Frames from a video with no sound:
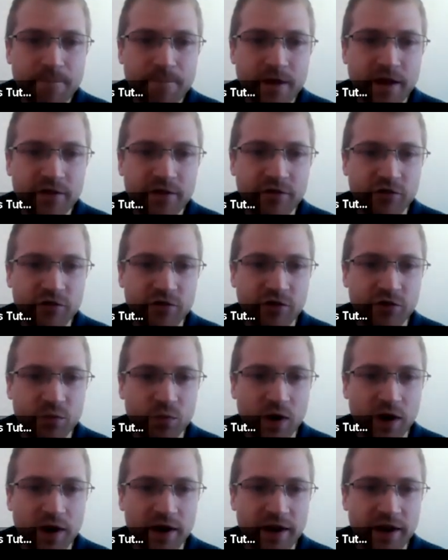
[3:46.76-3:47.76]
isn't just
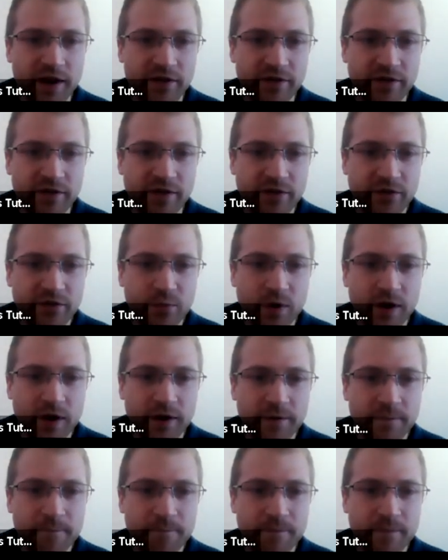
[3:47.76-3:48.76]
one, it's this
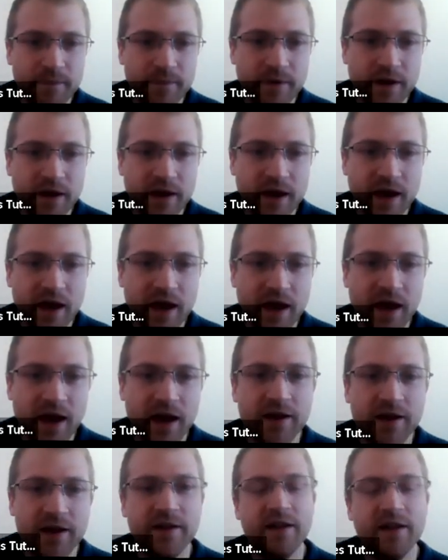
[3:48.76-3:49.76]
one
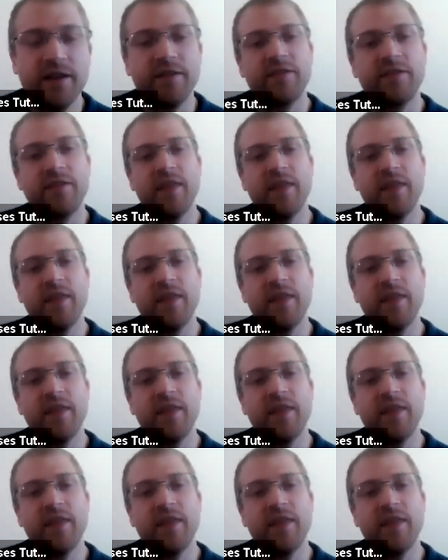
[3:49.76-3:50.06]
and is